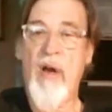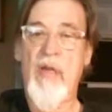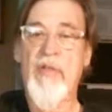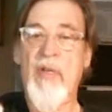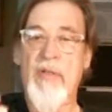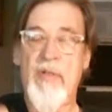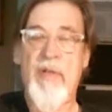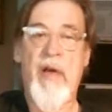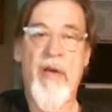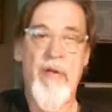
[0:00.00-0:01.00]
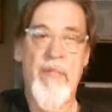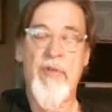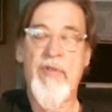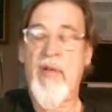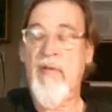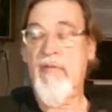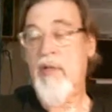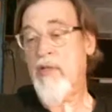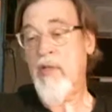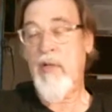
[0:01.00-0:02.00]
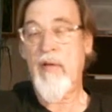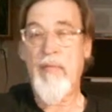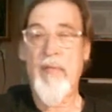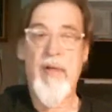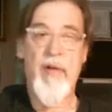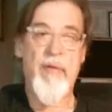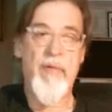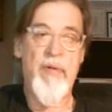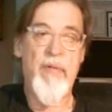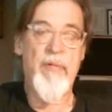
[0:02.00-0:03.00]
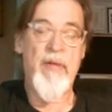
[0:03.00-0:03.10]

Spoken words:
calculate efficiency based upon the difference. However,